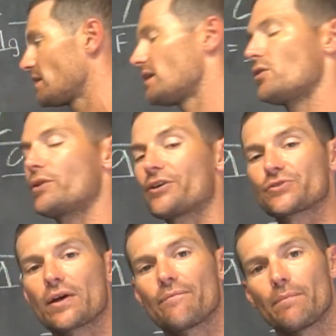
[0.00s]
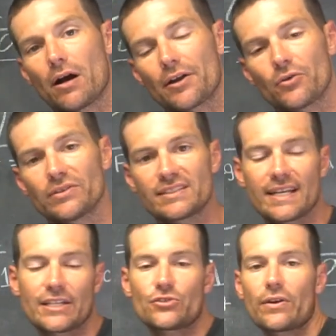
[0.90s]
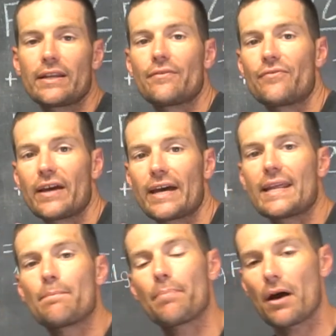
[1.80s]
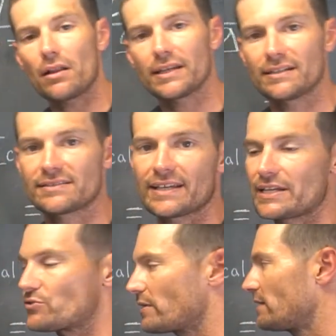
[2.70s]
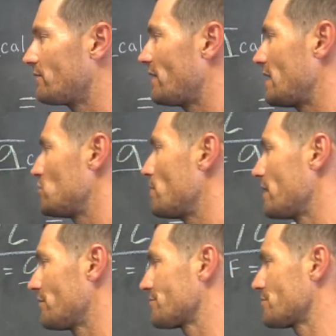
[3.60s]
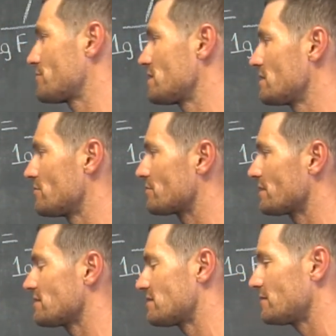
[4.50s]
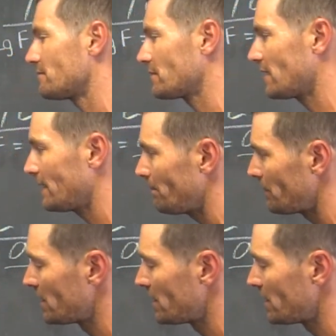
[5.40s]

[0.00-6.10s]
We also have monounsaturated fat and polyunsaturated fat. You may also see those listed, okay?